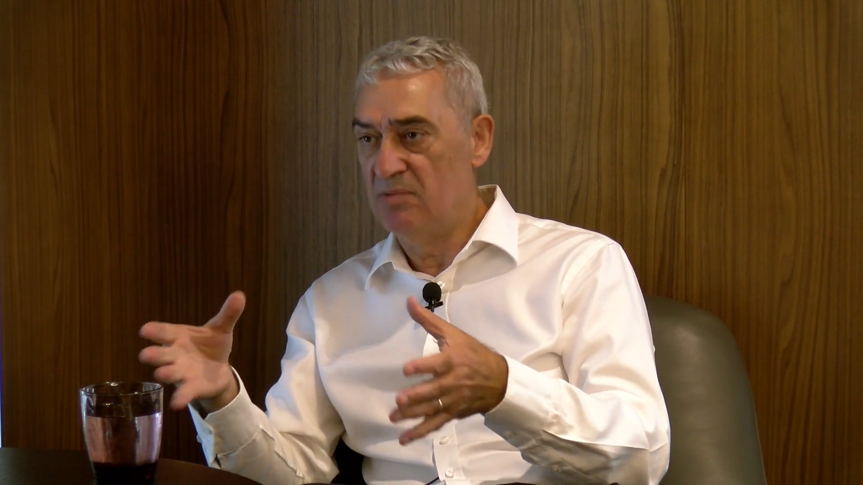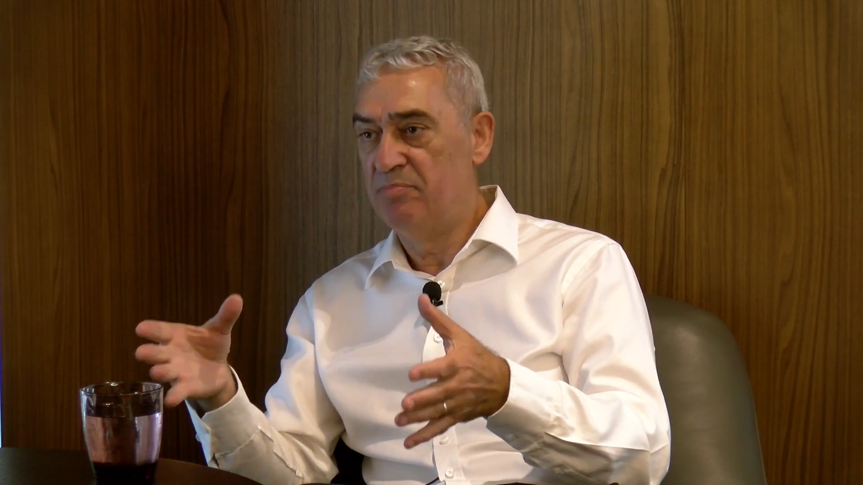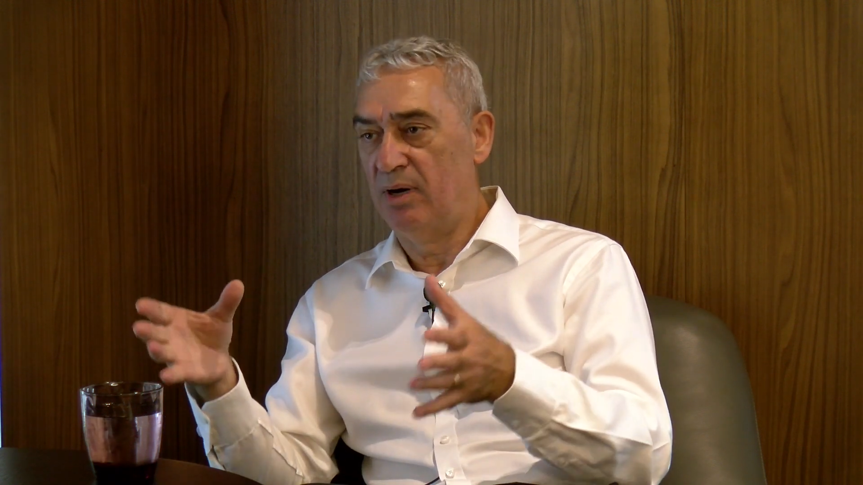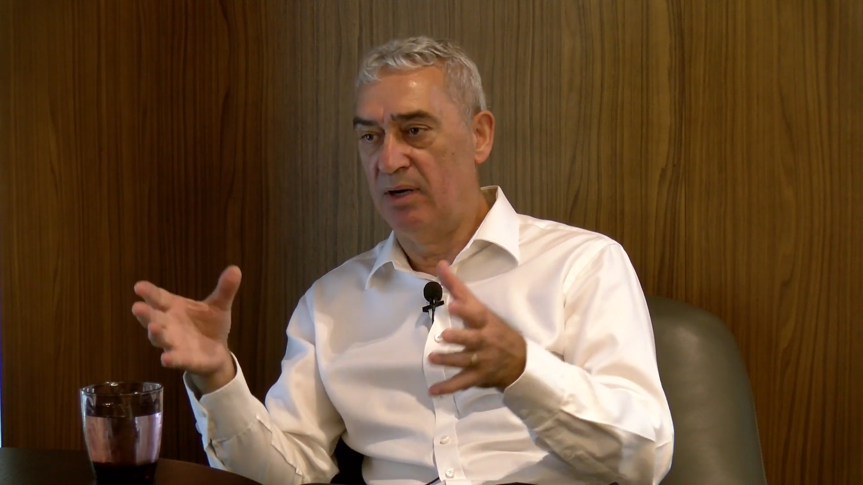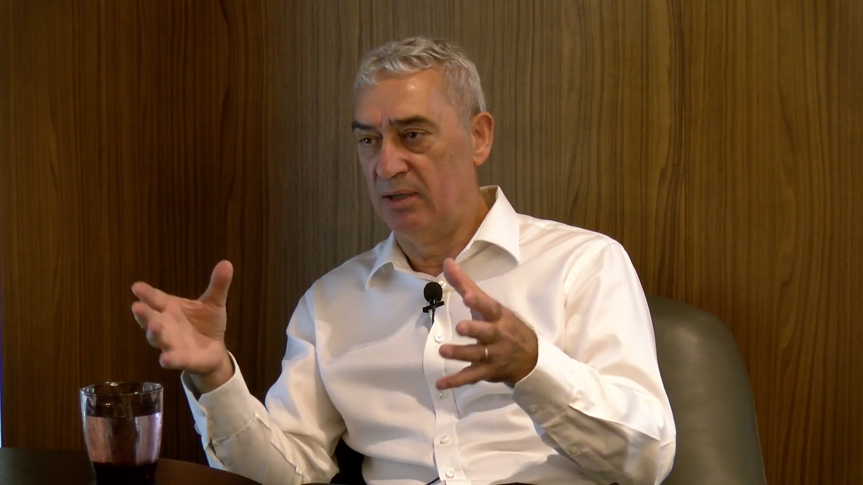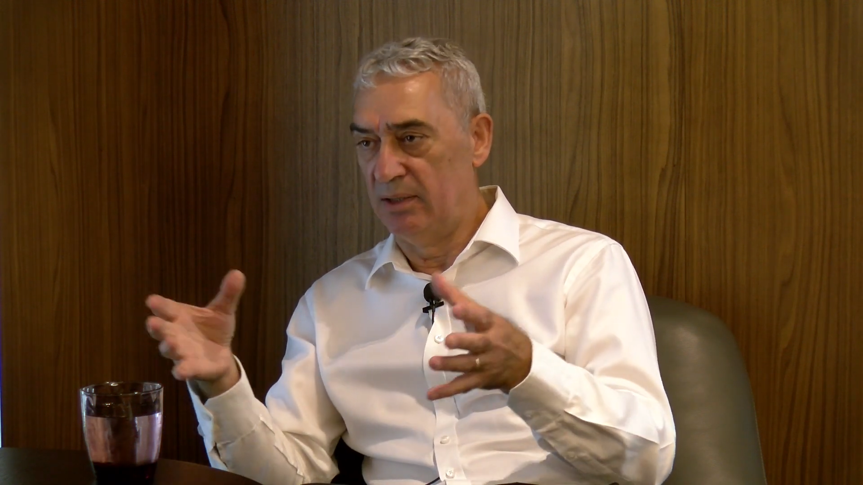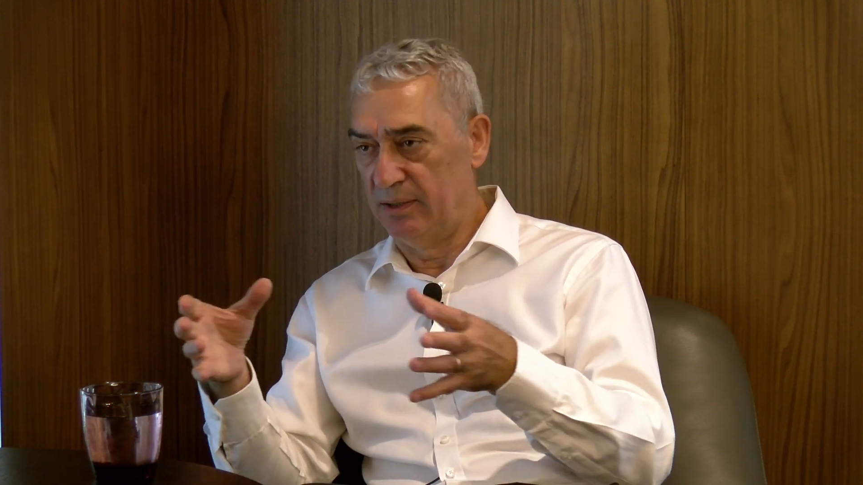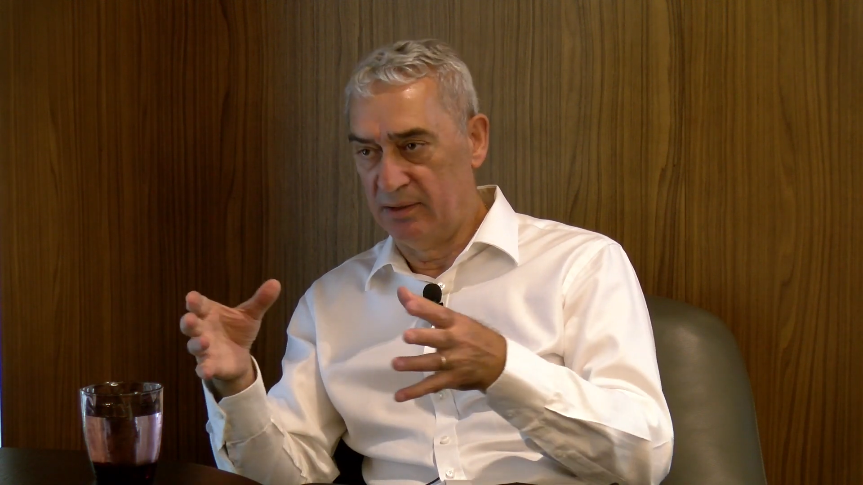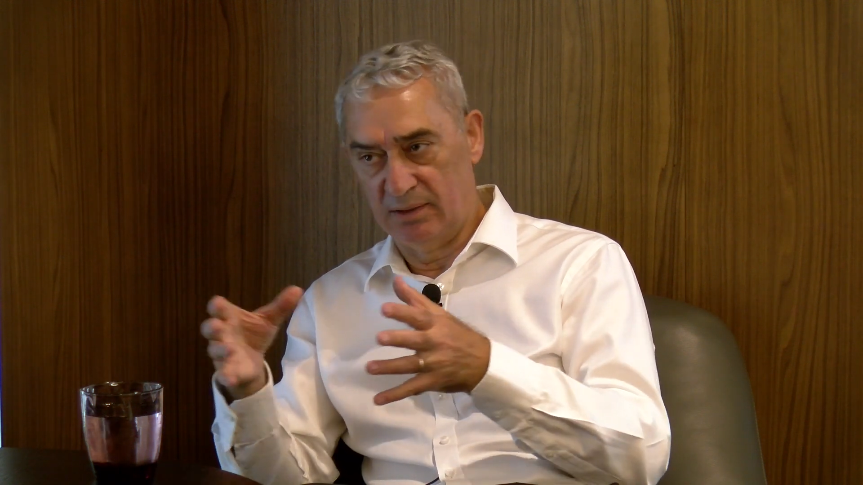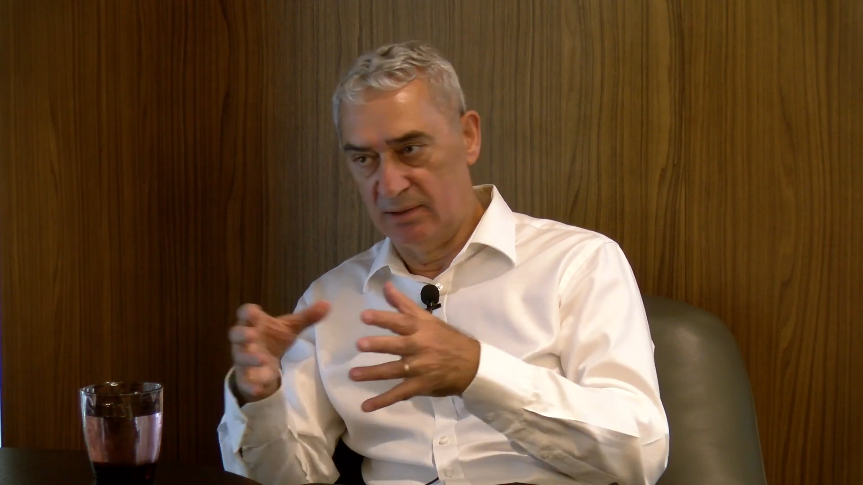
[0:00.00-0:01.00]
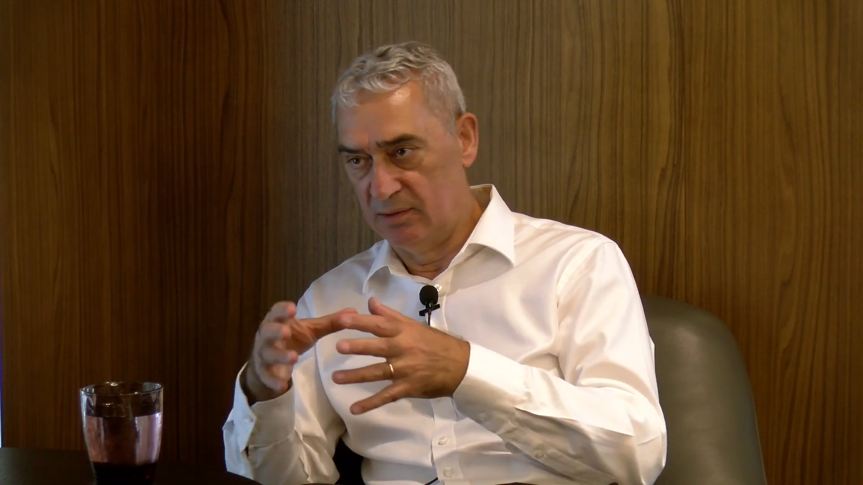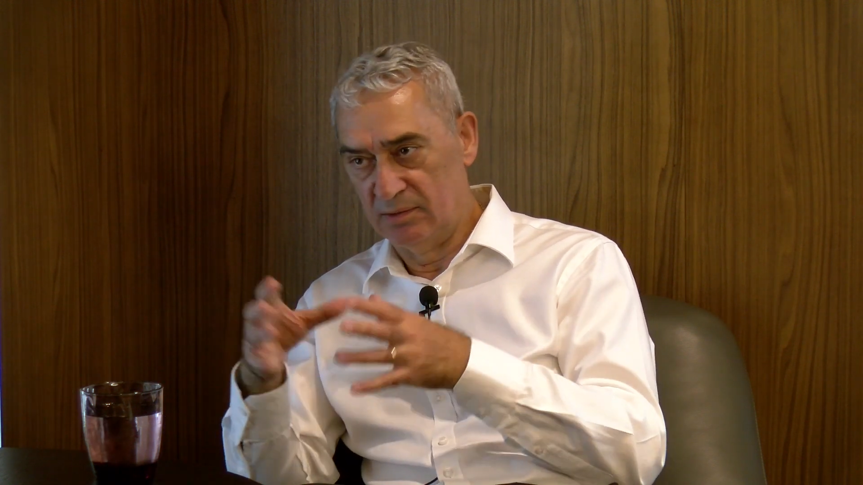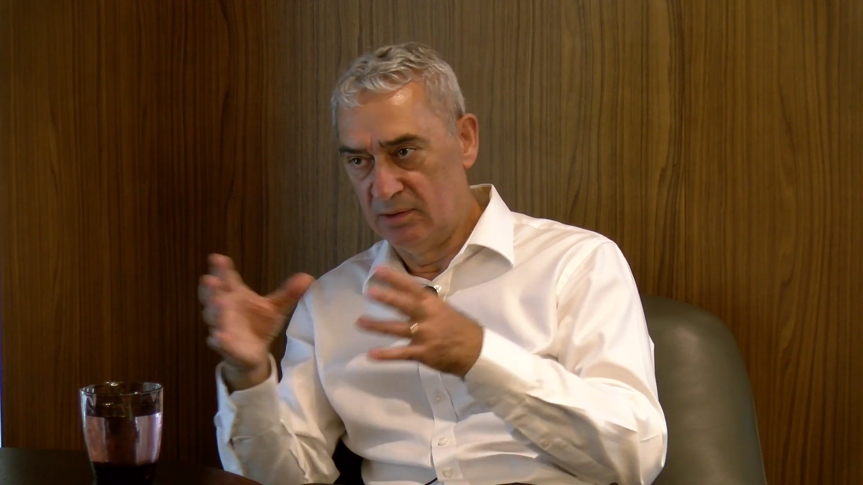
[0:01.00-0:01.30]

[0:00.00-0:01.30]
IPA and